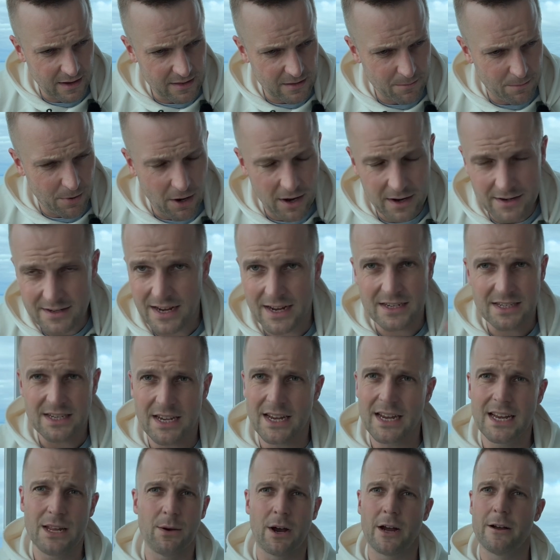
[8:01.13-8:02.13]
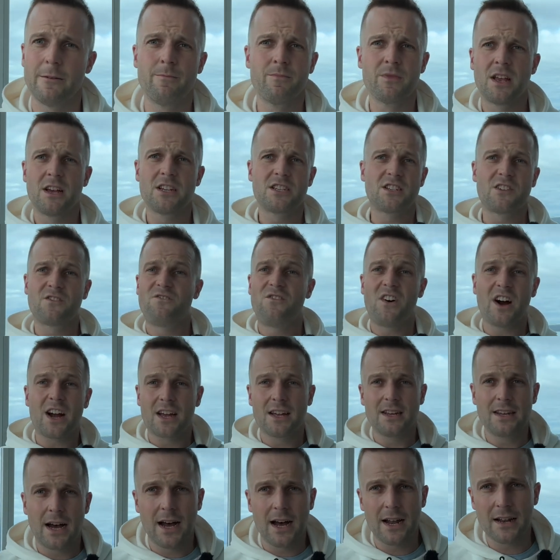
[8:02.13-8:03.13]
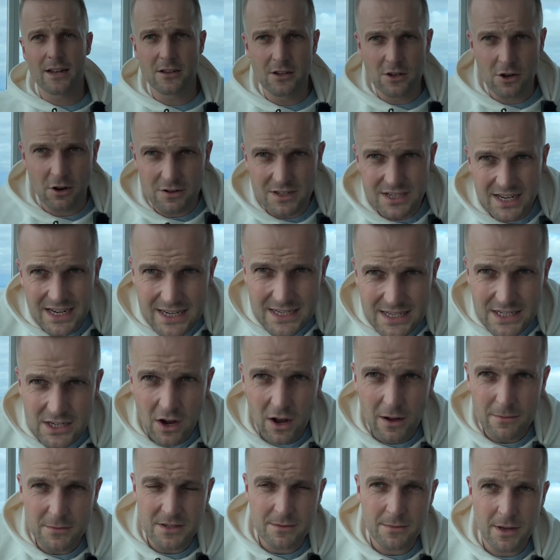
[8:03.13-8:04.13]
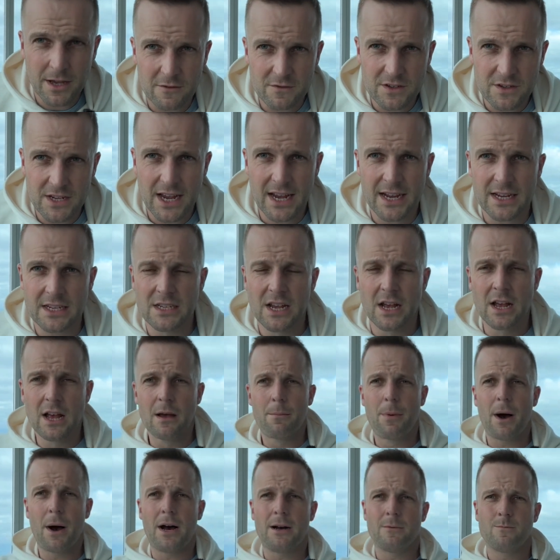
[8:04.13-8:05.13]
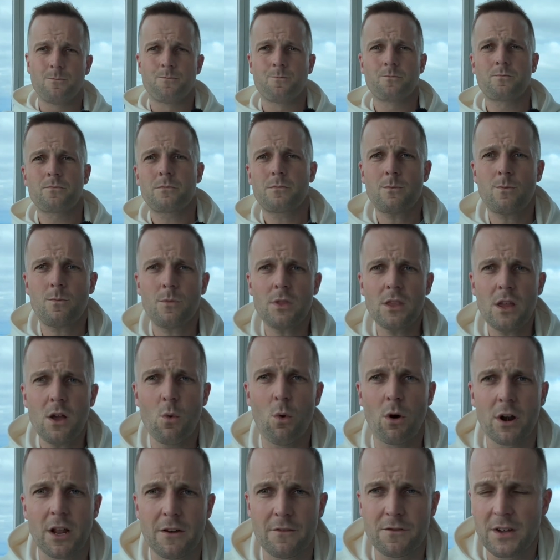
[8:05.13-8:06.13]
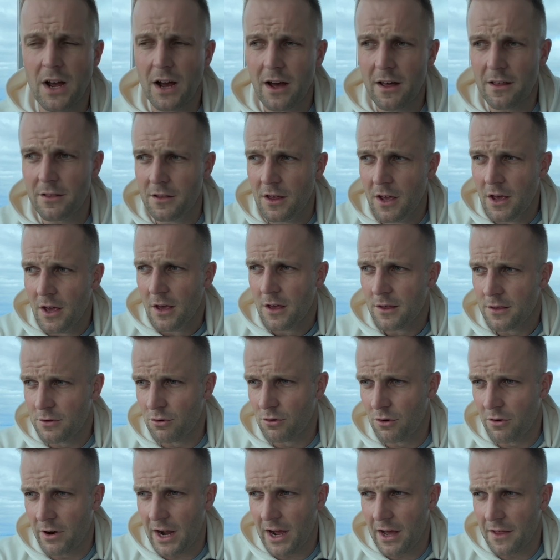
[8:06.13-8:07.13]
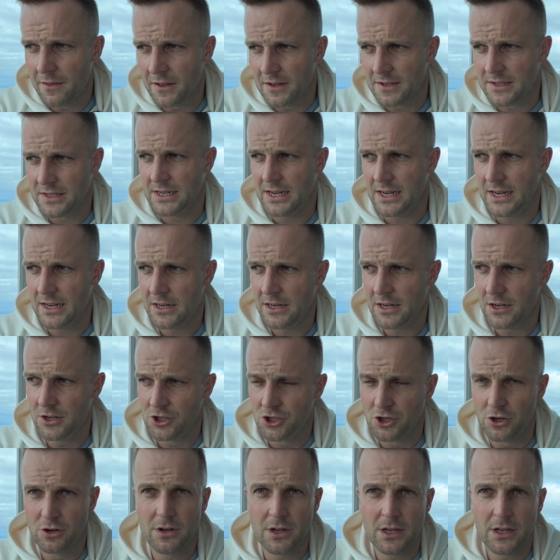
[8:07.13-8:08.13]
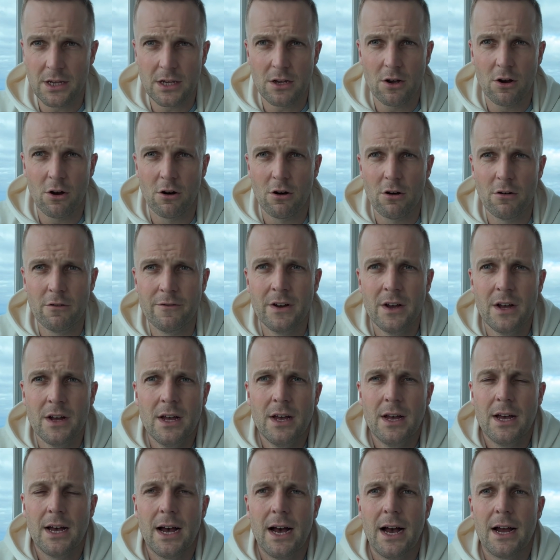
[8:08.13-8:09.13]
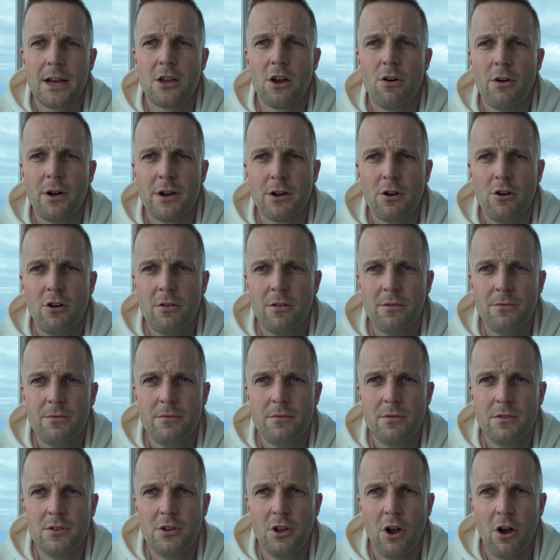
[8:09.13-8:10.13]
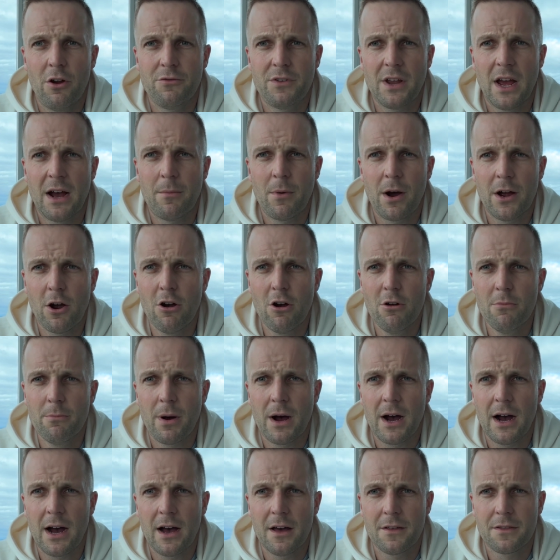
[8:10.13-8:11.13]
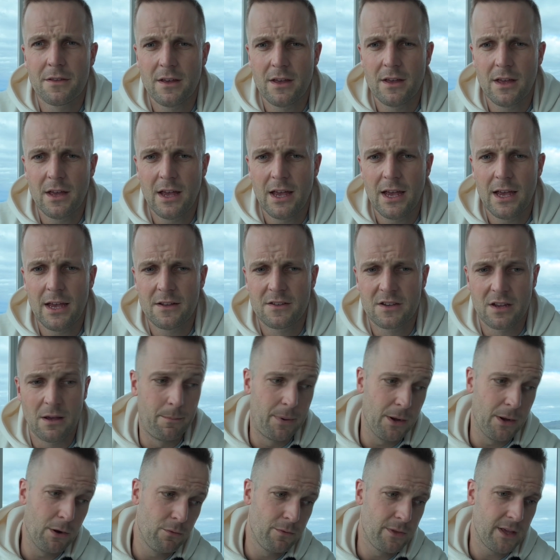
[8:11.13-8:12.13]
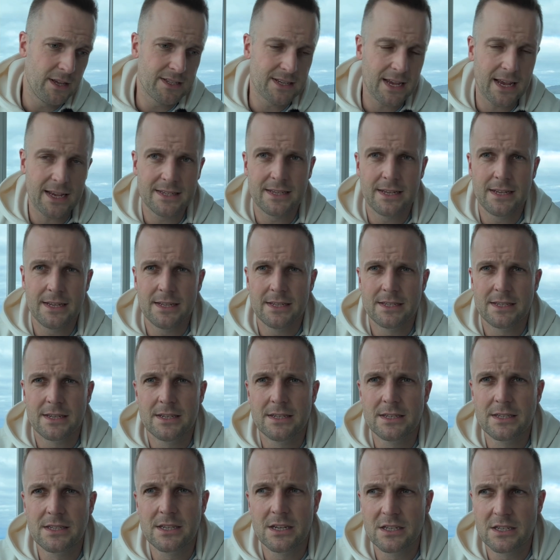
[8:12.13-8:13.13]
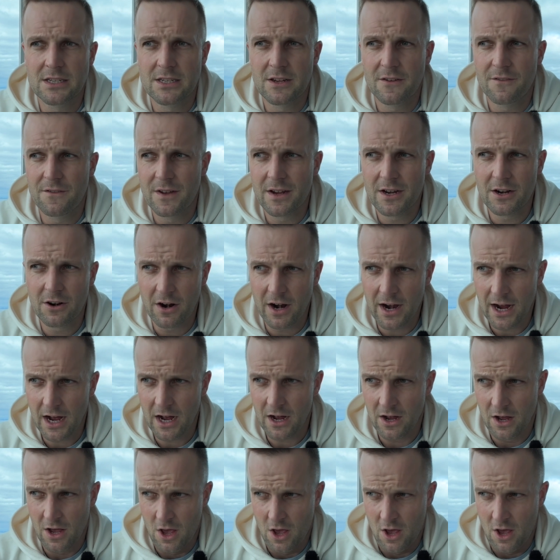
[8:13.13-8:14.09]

the pie tax. Anyway, it's just fucking gnarly, 10 times the amount of tax. But what I've done throughout this 10-year journey of going on, down my own path to build these assets is to figure out,